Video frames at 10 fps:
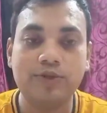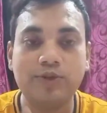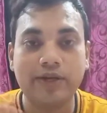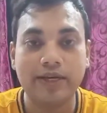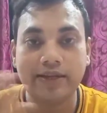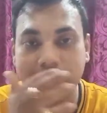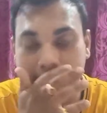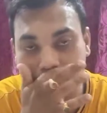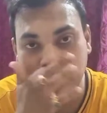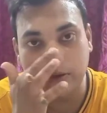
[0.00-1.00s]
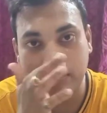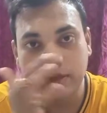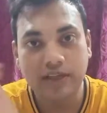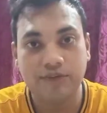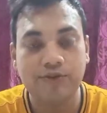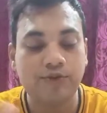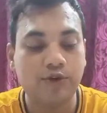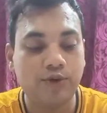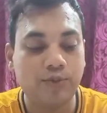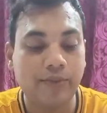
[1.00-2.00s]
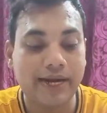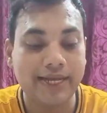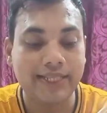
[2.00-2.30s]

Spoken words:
So you can give it a shot if you want to buy